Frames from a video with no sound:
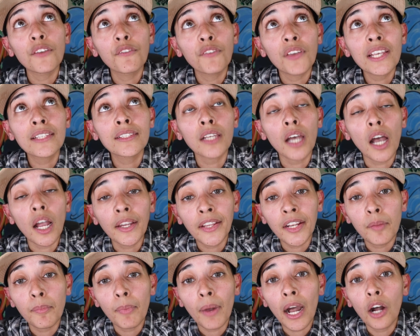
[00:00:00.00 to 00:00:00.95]
If he's
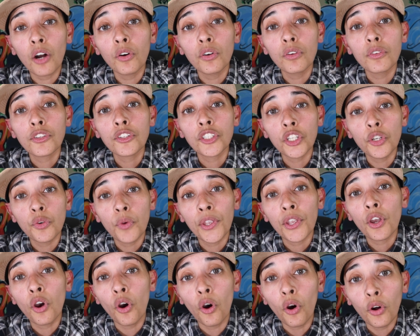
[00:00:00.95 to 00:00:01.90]
talking about
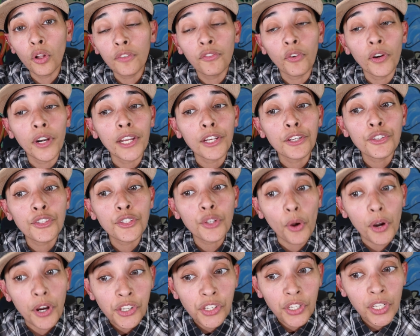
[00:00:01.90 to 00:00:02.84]
suing Cole for
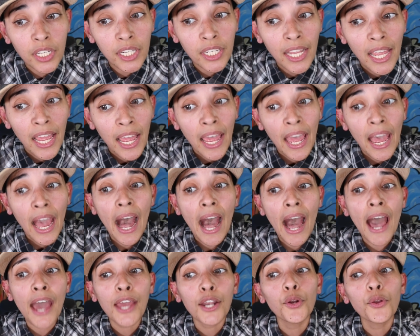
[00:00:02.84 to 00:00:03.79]
extortion,
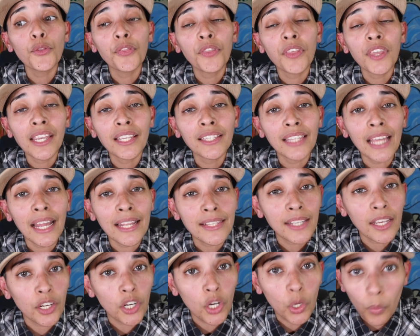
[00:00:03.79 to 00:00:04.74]
I don't think
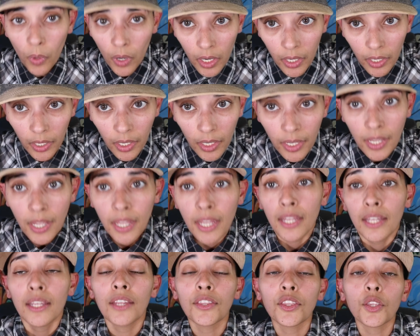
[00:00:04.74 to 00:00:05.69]
that's gonna work.
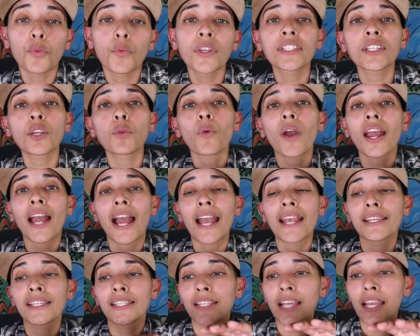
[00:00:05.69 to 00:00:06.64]
And the reason why
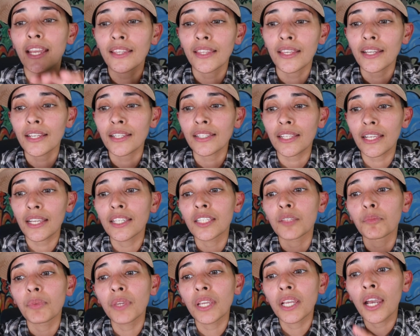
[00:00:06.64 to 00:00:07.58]
I say this
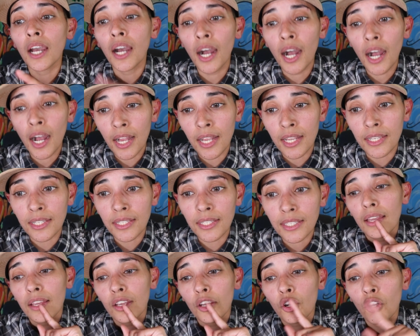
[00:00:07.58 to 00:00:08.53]
is
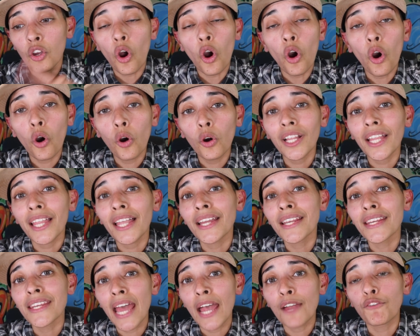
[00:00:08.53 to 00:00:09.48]
because Cole
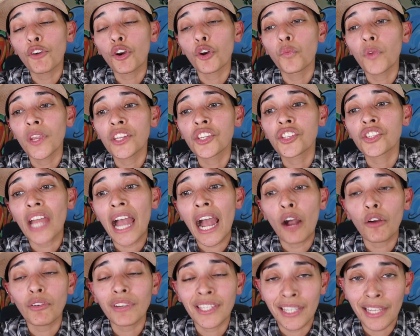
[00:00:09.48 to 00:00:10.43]
never reached
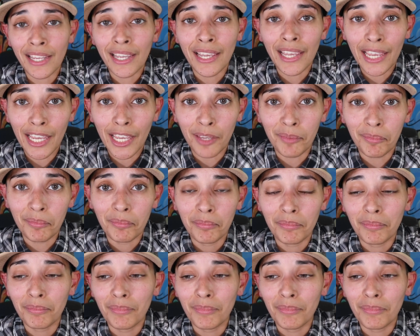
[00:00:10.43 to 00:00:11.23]
out to him